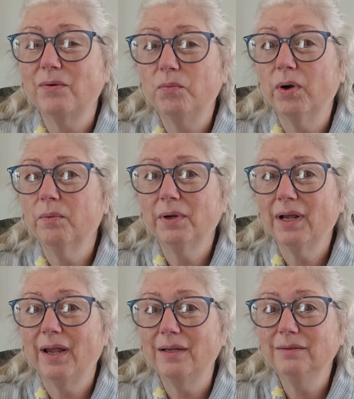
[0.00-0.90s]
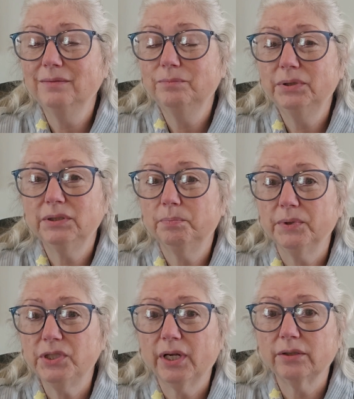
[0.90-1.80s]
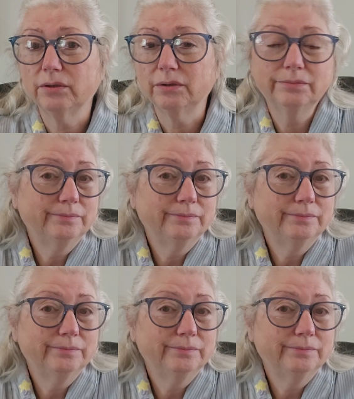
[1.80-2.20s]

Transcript: where would I put the projector?